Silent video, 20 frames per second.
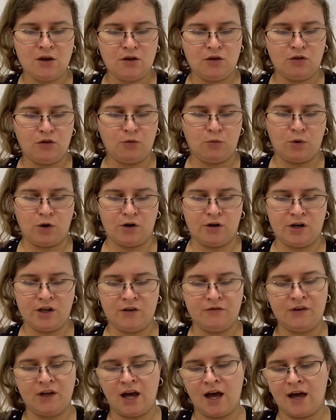the word
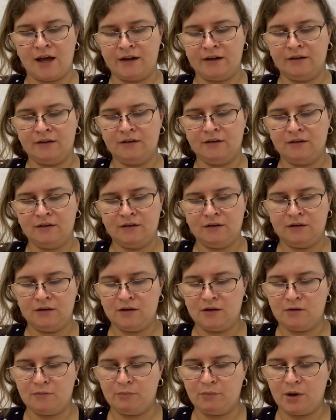of God.
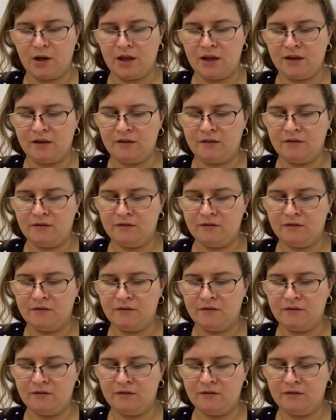But